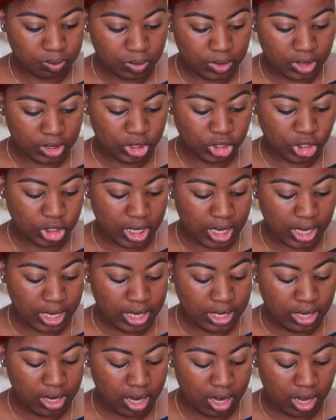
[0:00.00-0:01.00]
The
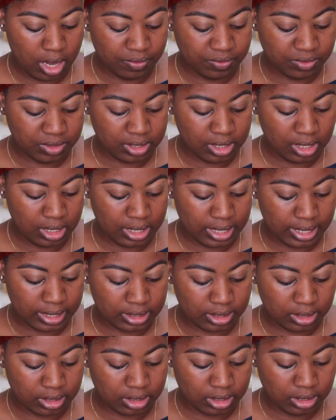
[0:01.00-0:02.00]
shade I've
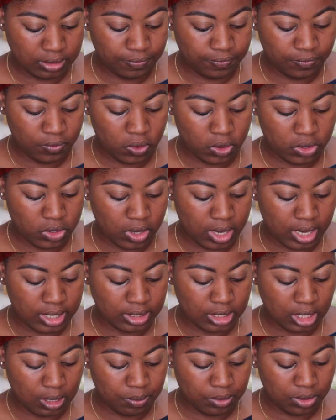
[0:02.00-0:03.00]
selected,
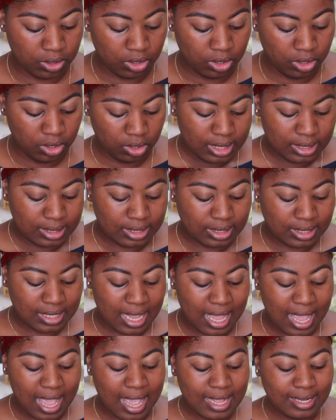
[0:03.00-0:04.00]
49W, is
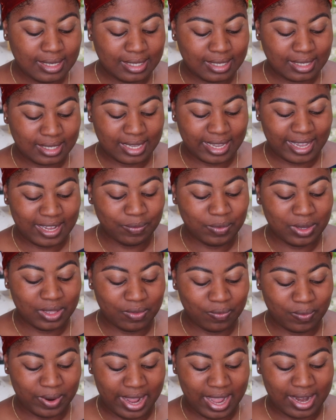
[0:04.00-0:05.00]
tan skin
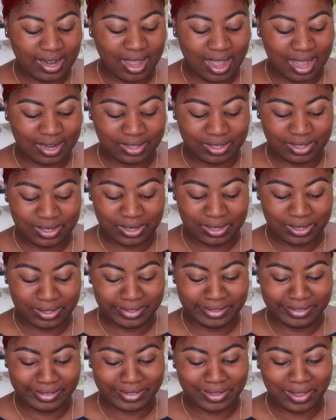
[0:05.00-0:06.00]
with red
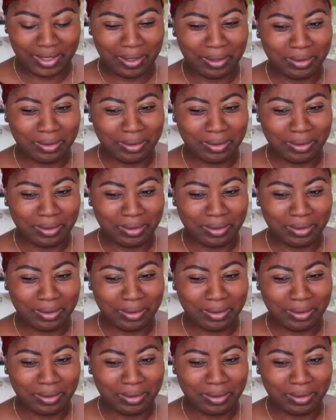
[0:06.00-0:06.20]
undertones.